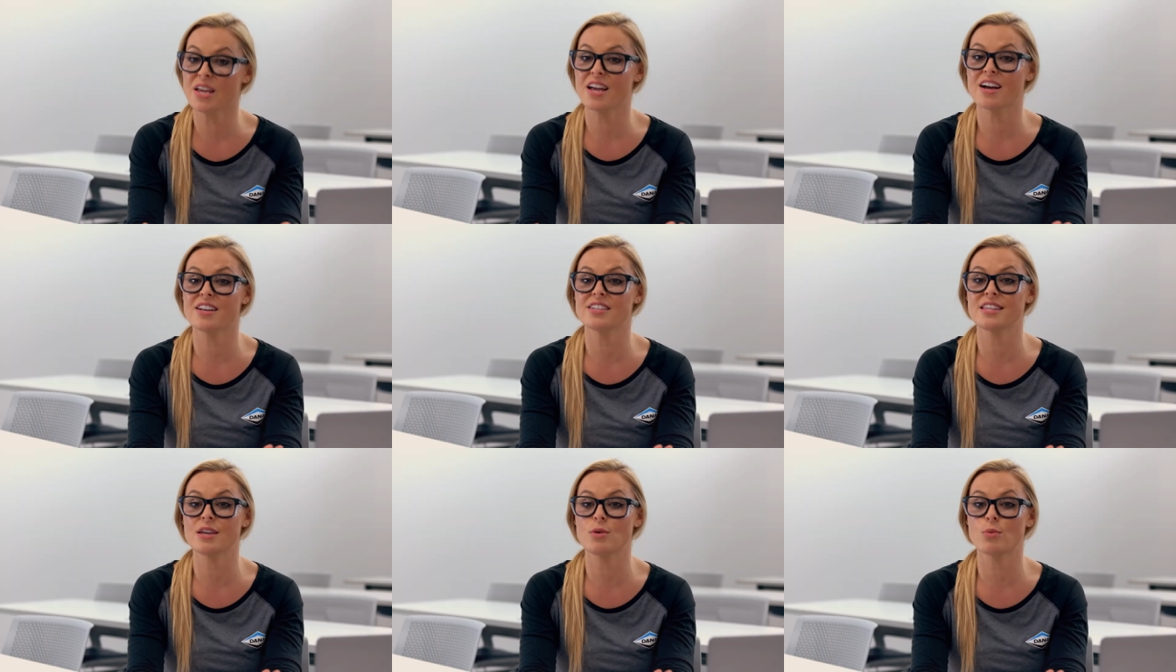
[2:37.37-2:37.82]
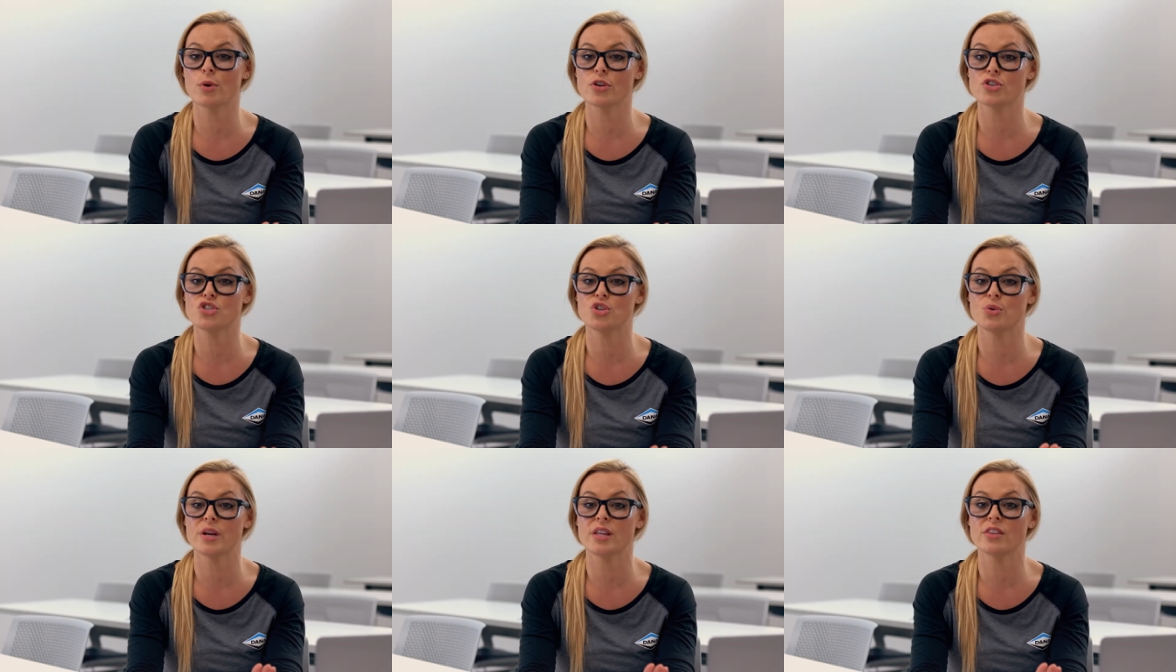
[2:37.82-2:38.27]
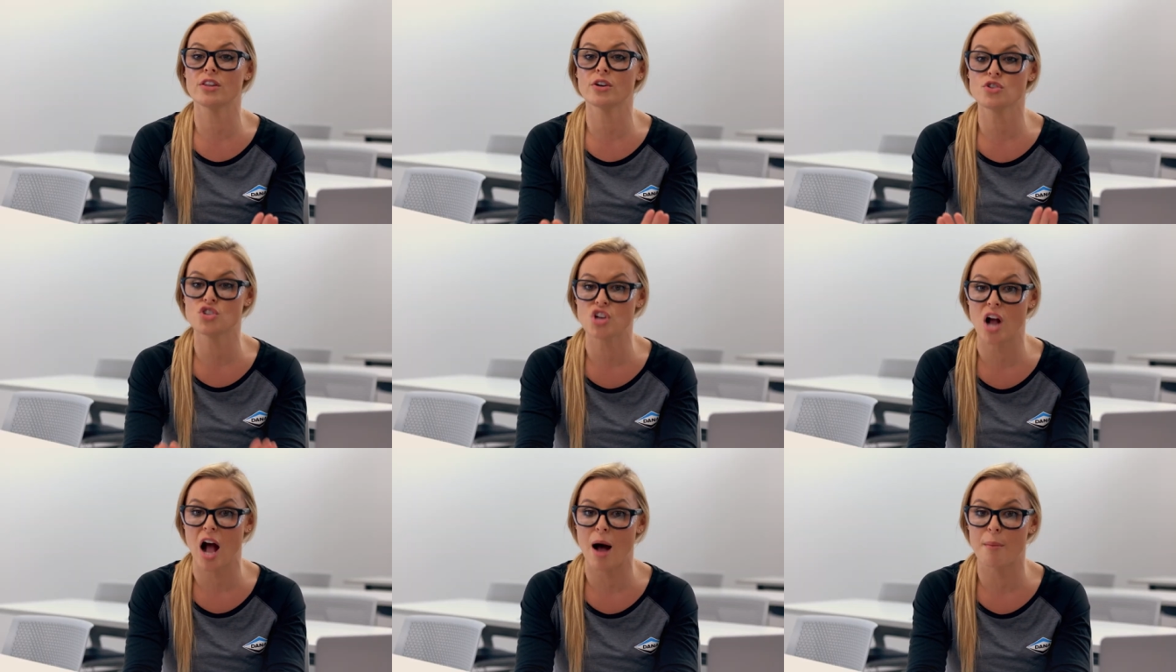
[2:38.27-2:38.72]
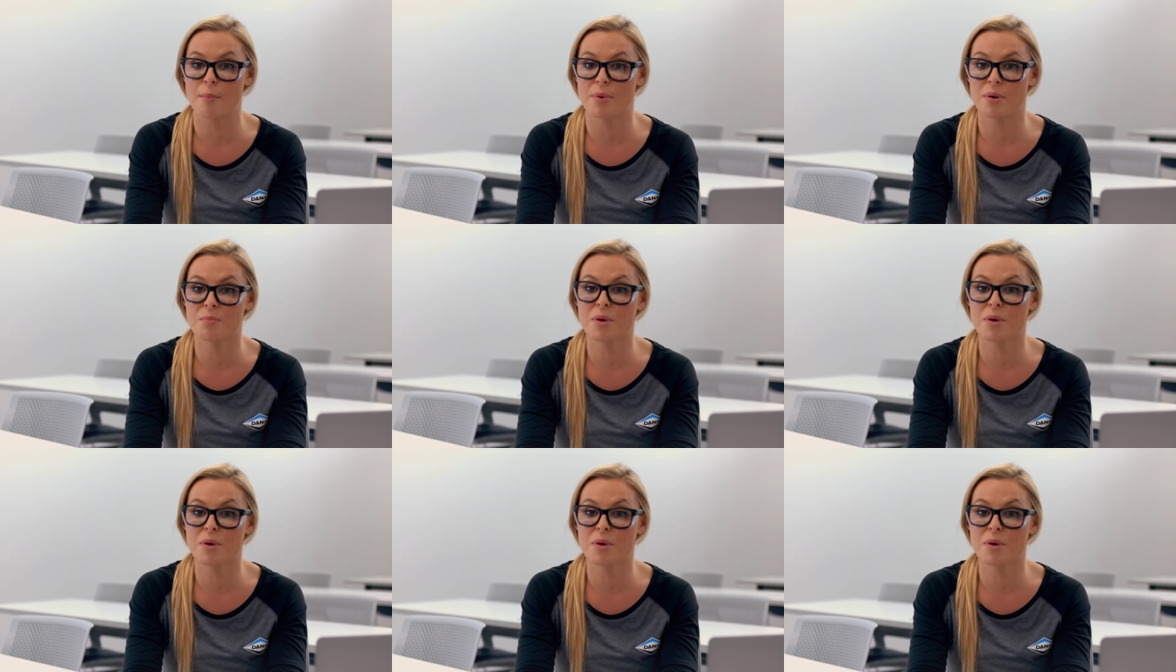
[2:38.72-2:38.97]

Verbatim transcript: because they weren't doing their job,